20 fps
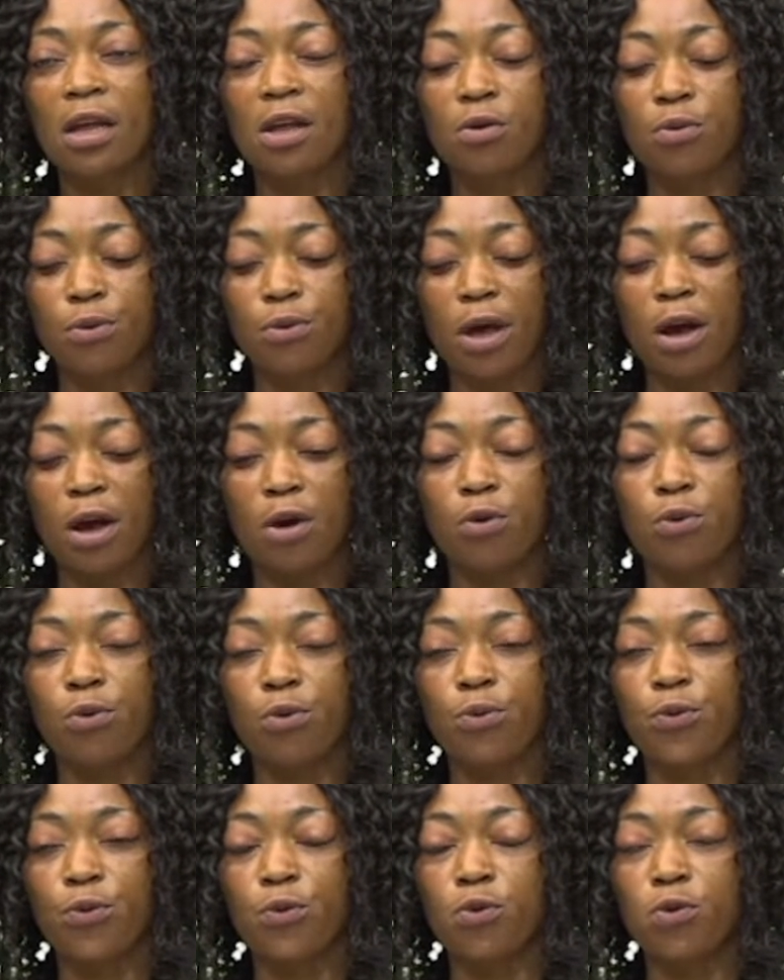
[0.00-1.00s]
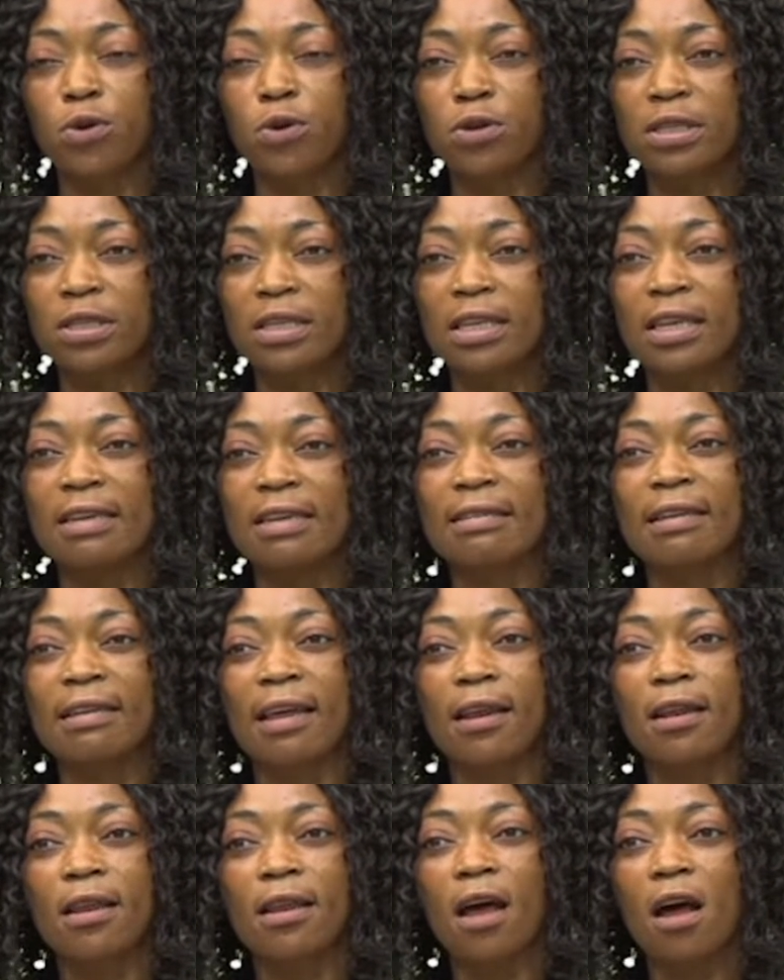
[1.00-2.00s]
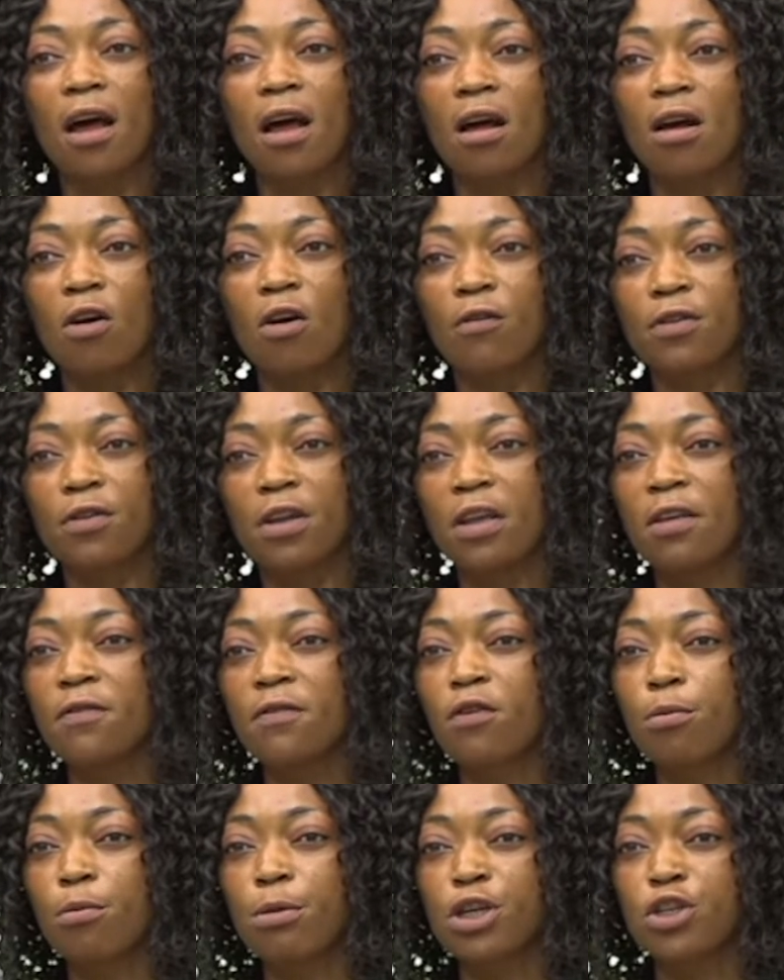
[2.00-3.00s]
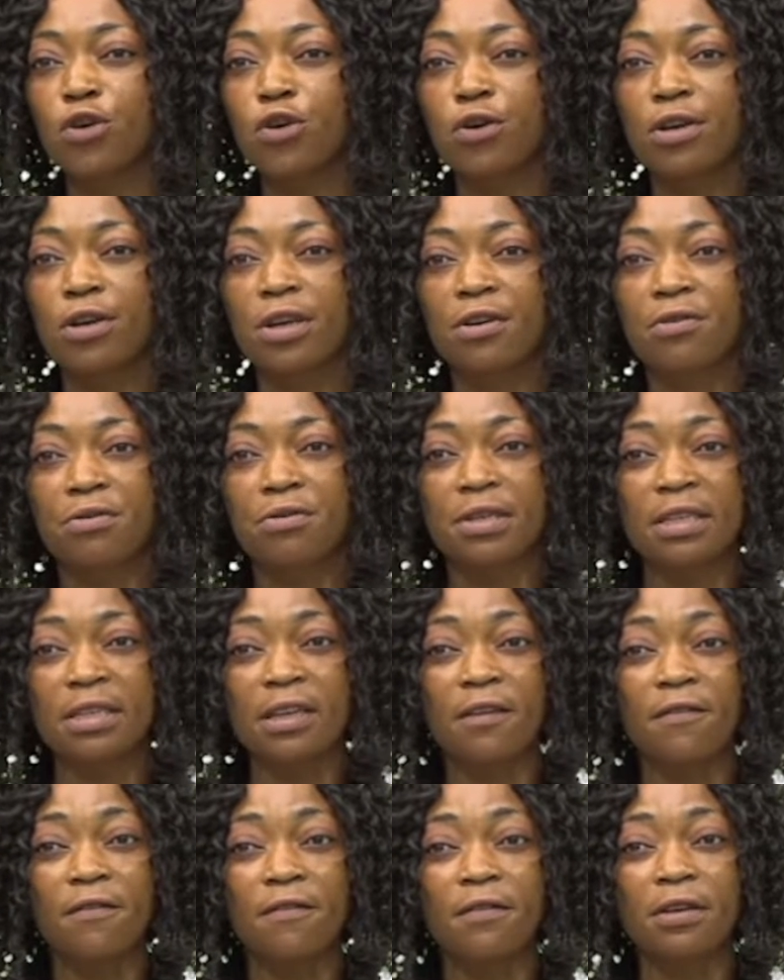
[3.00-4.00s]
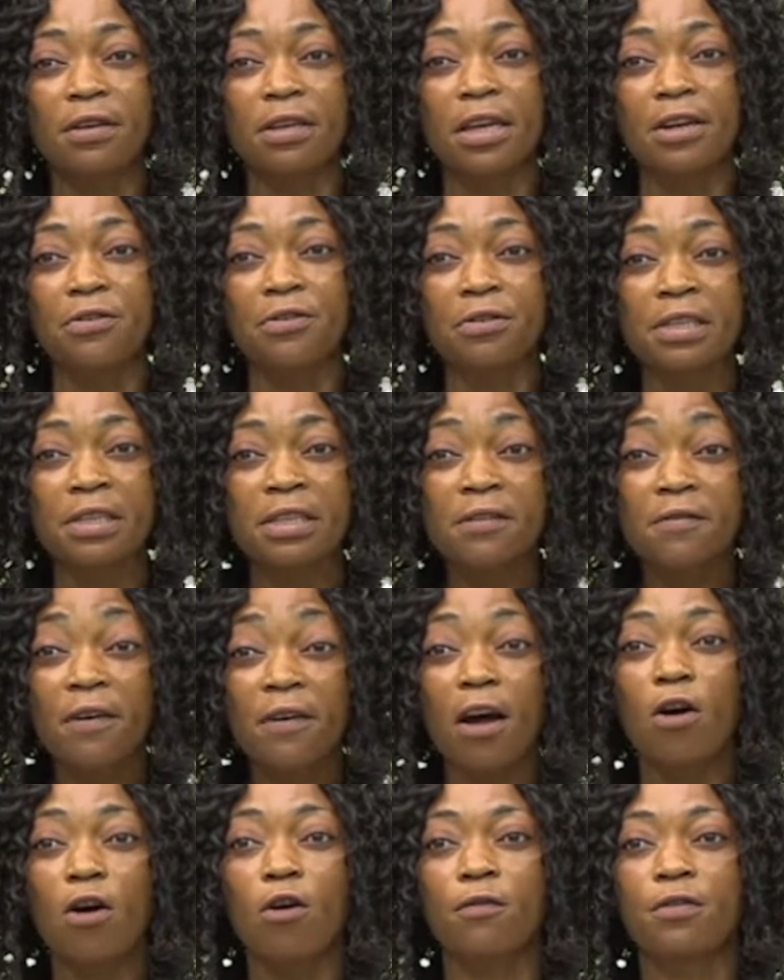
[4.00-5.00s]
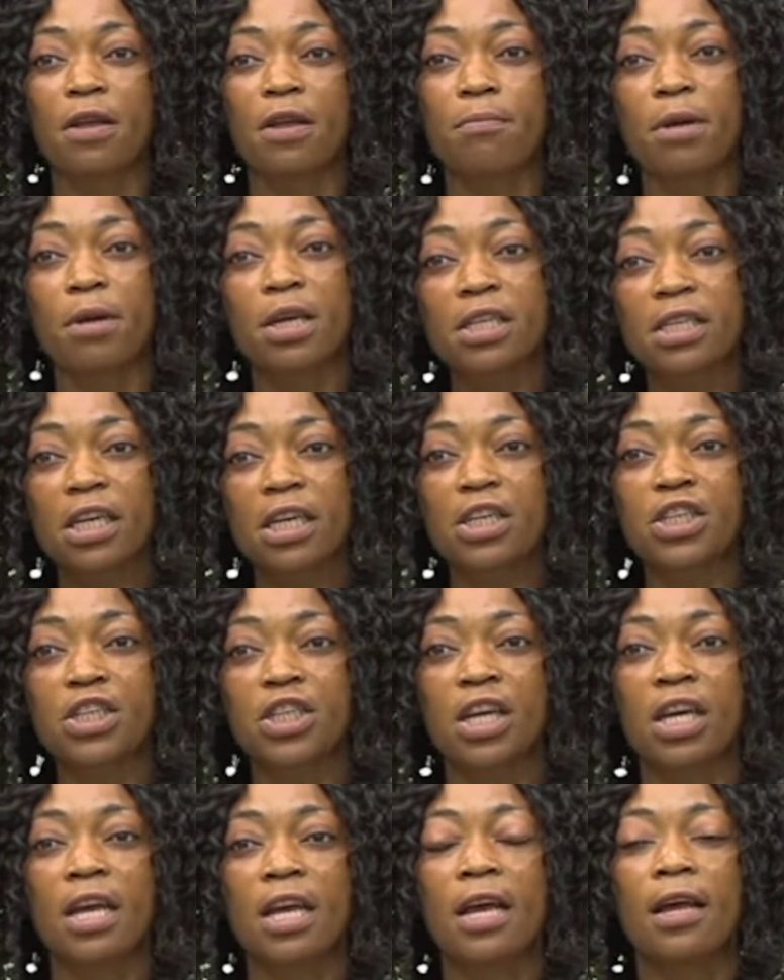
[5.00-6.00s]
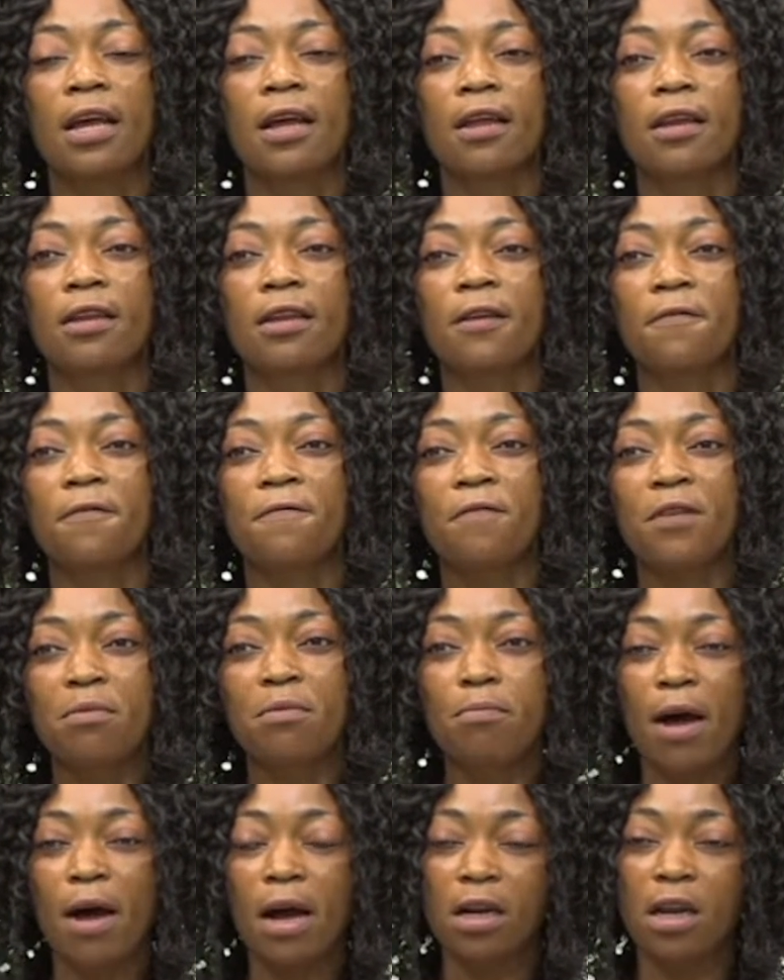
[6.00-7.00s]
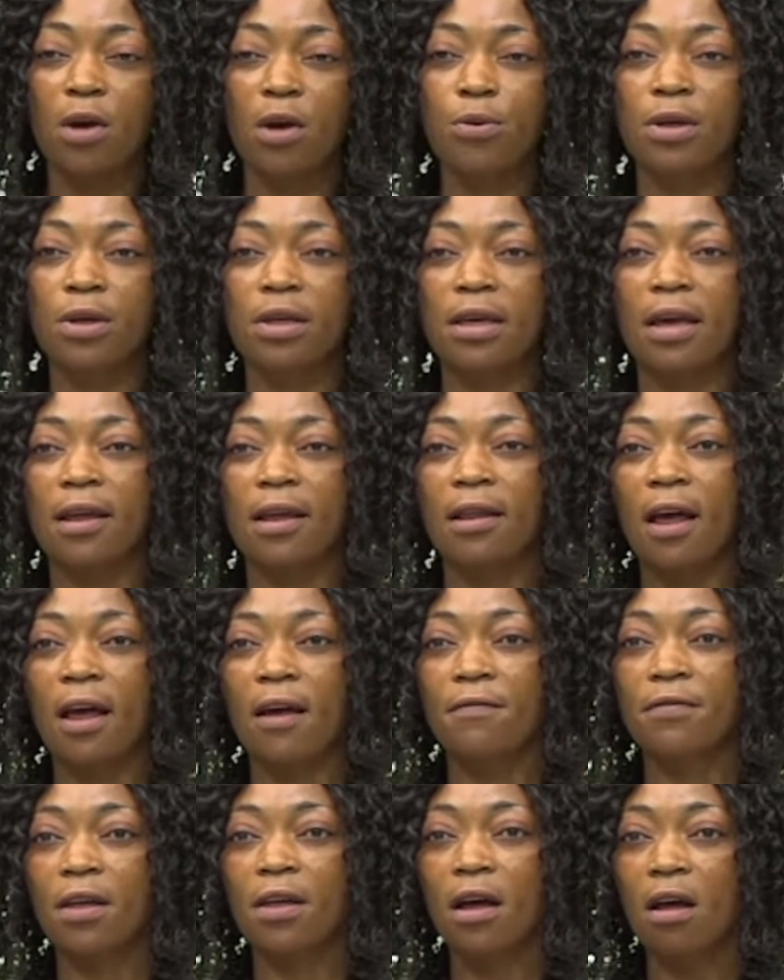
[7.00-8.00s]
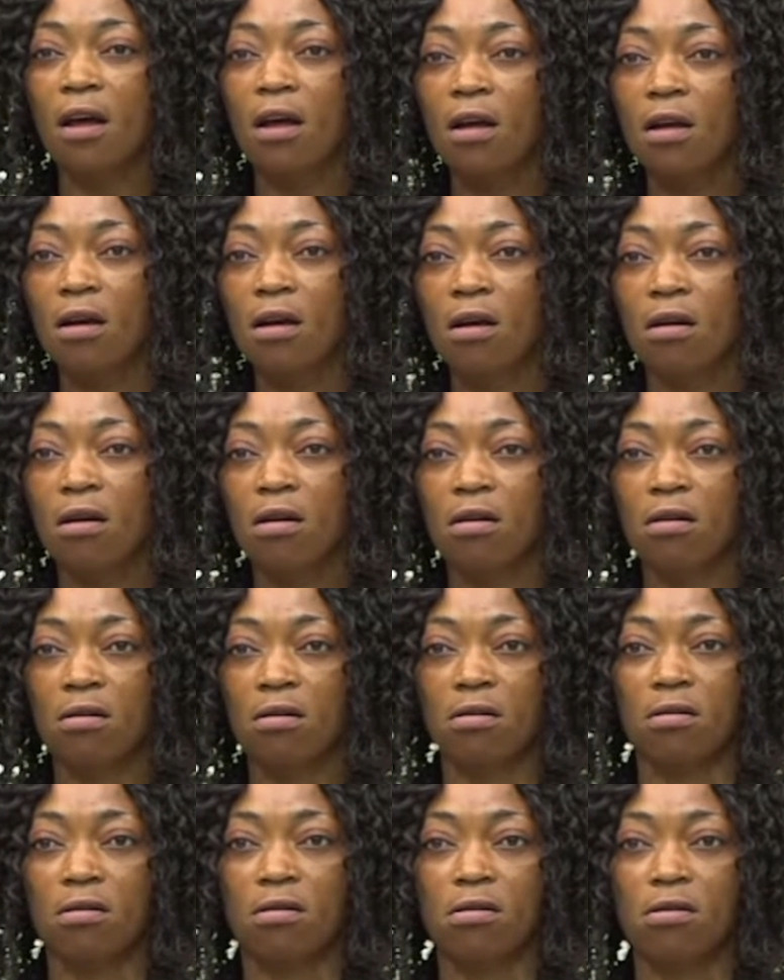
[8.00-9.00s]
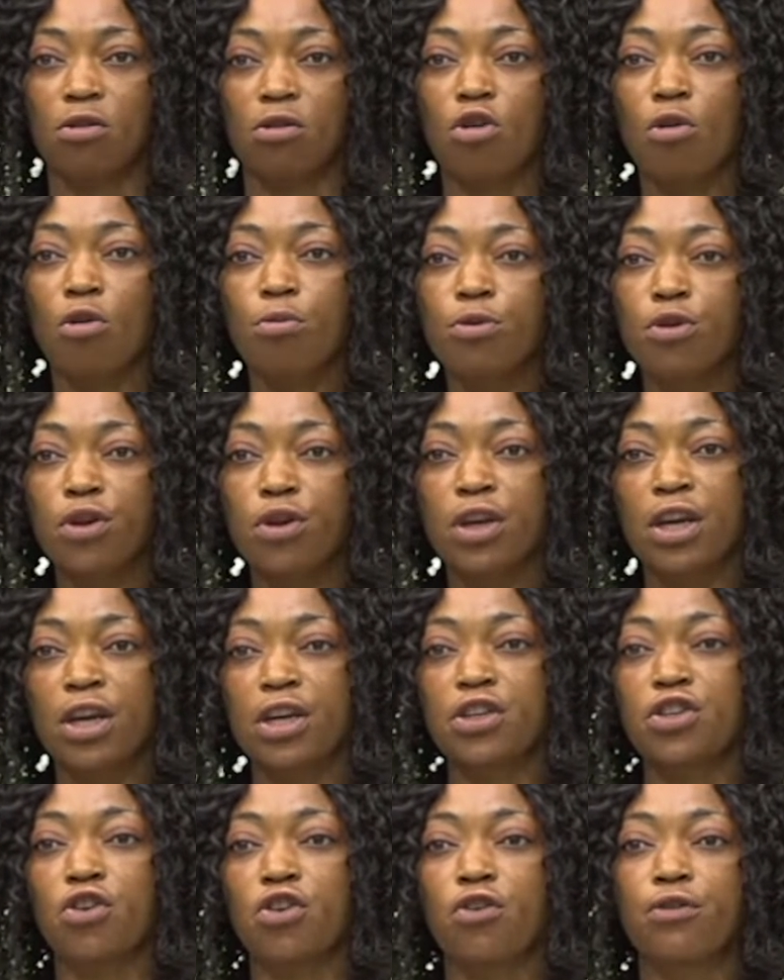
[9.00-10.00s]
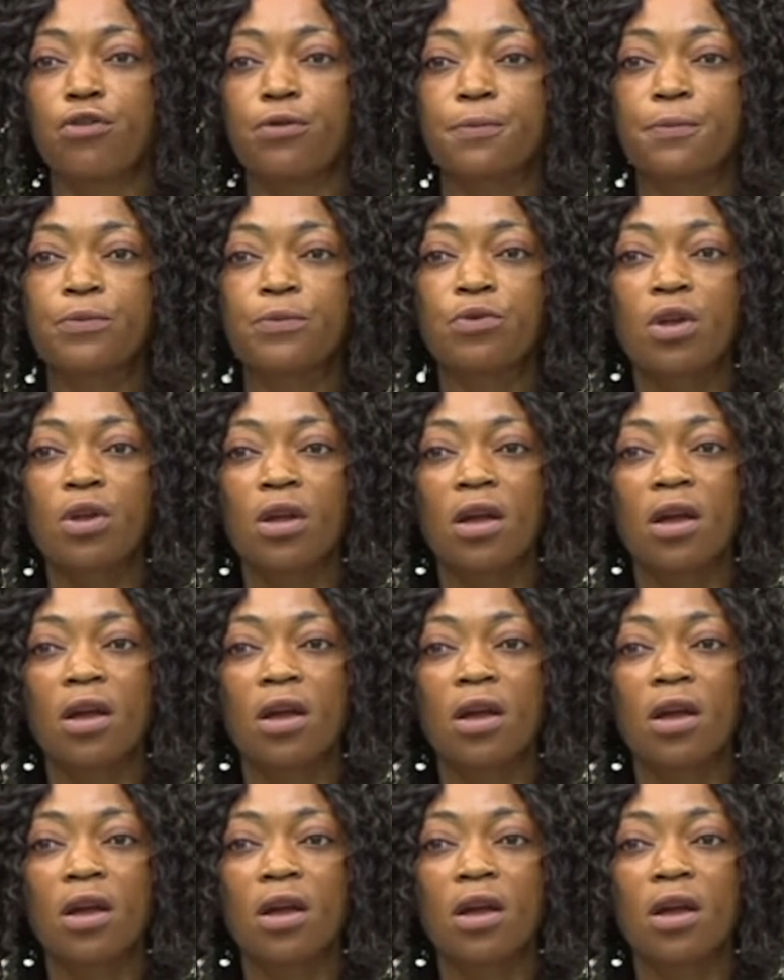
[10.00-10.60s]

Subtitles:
we see the sender of the information, the receiver of the message, the feedback that we get after communication,